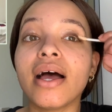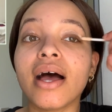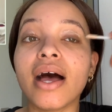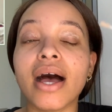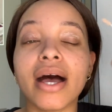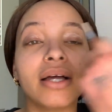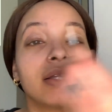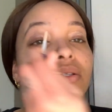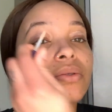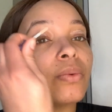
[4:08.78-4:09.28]

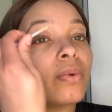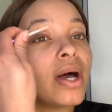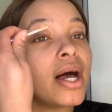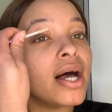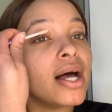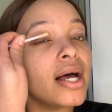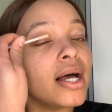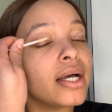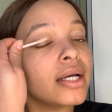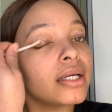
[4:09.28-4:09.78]
At
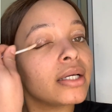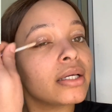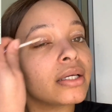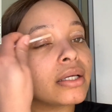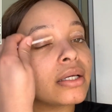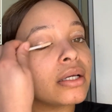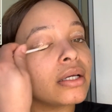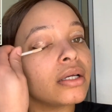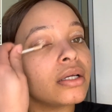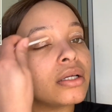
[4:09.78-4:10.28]
work,
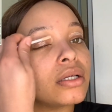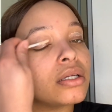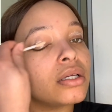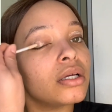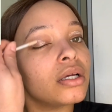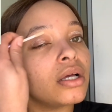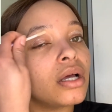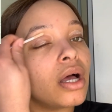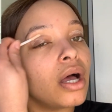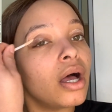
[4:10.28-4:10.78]

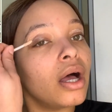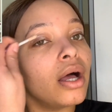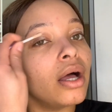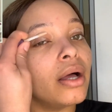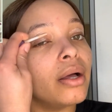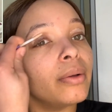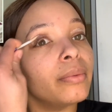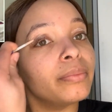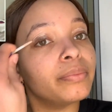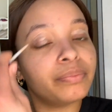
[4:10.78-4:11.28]

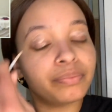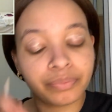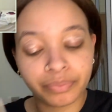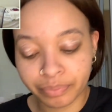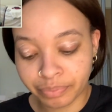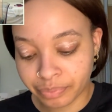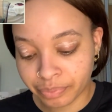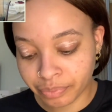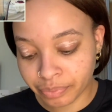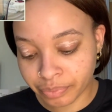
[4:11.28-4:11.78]
I'm
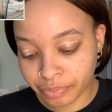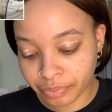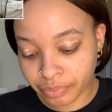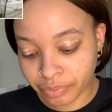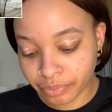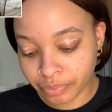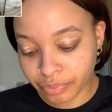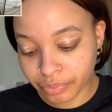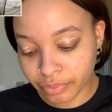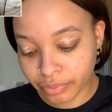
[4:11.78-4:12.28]

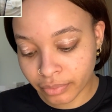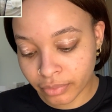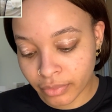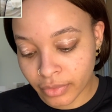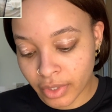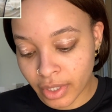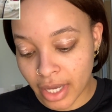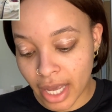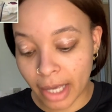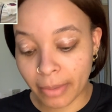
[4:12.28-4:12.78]

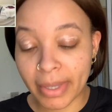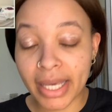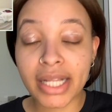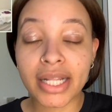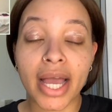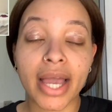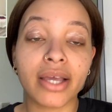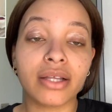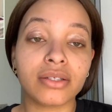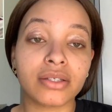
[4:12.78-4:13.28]
a
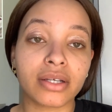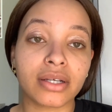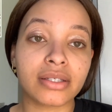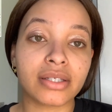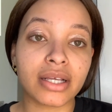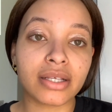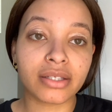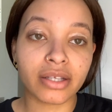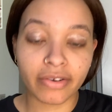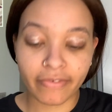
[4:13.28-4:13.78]
client
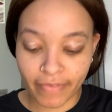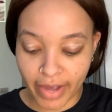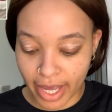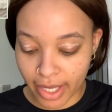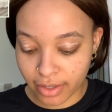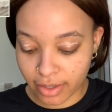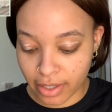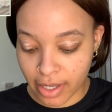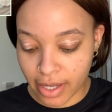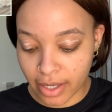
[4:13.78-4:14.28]
success
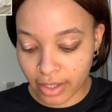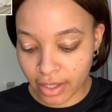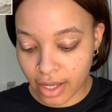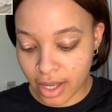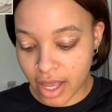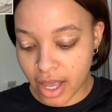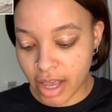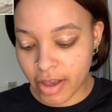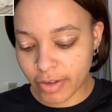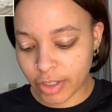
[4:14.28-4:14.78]
advisor.
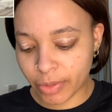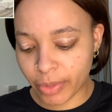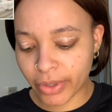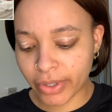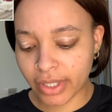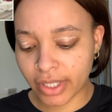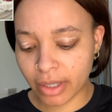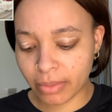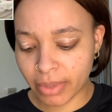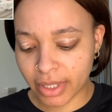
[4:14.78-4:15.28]

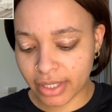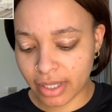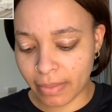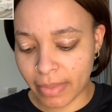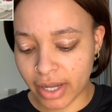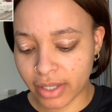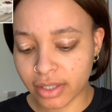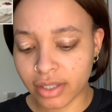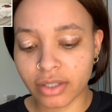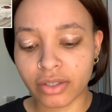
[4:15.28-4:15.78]
Spoken a bit
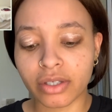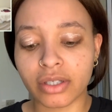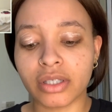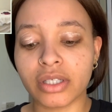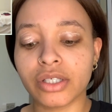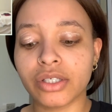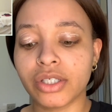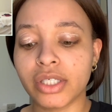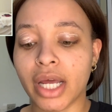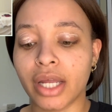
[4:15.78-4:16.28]
about it on
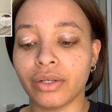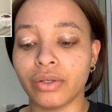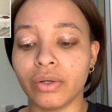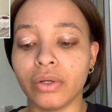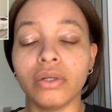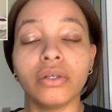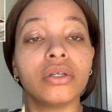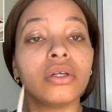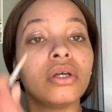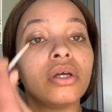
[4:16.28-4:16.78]
this
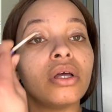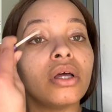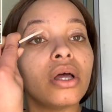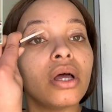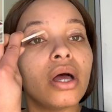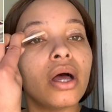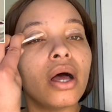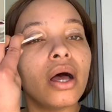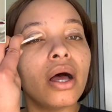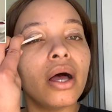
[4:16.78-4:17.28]
channel,
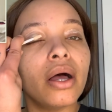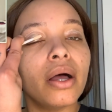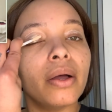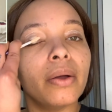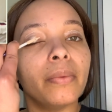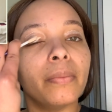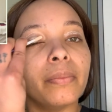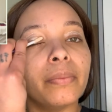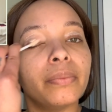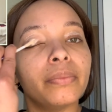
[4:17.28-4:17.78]

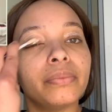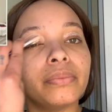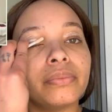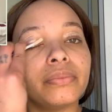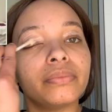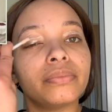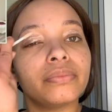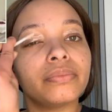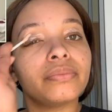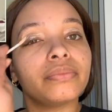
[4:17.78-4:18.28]
and
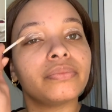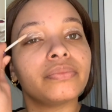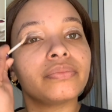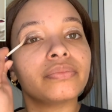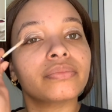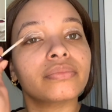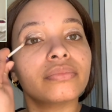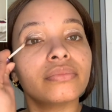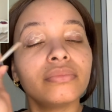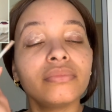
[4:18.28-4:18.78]

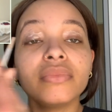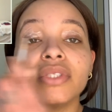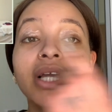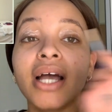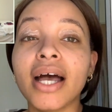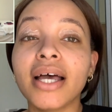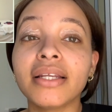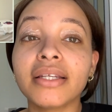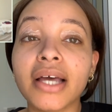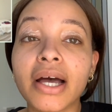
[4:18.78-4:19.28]

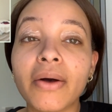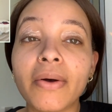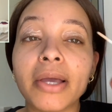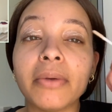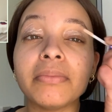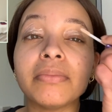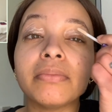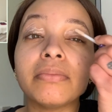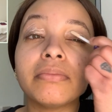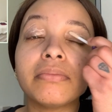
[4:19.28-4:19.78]
now
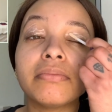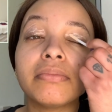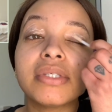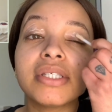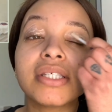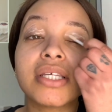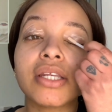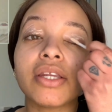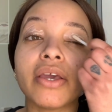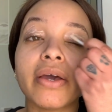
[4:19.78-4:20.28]
I'm
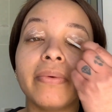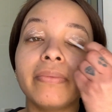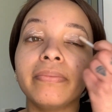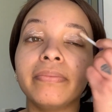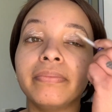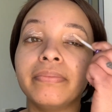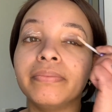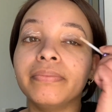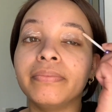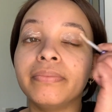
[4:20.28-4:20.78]
senior
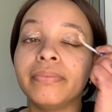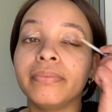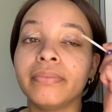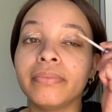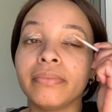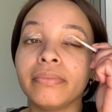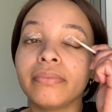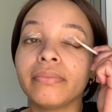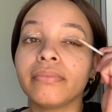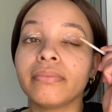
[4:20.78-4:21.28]

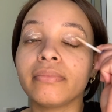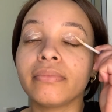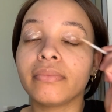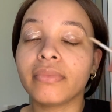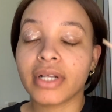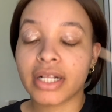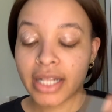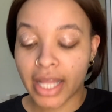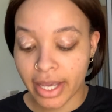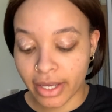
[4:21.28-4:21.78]

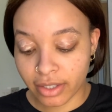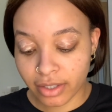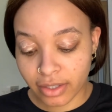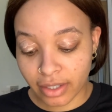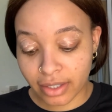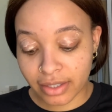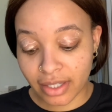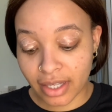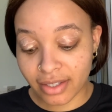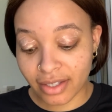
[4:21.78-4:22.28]
client
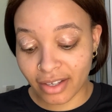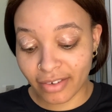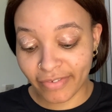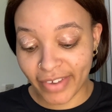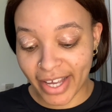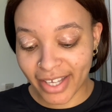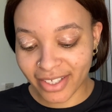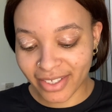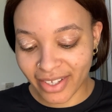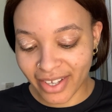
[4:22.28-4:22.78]
success
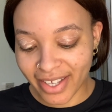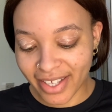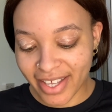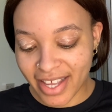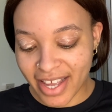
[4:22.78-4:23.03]
advisor.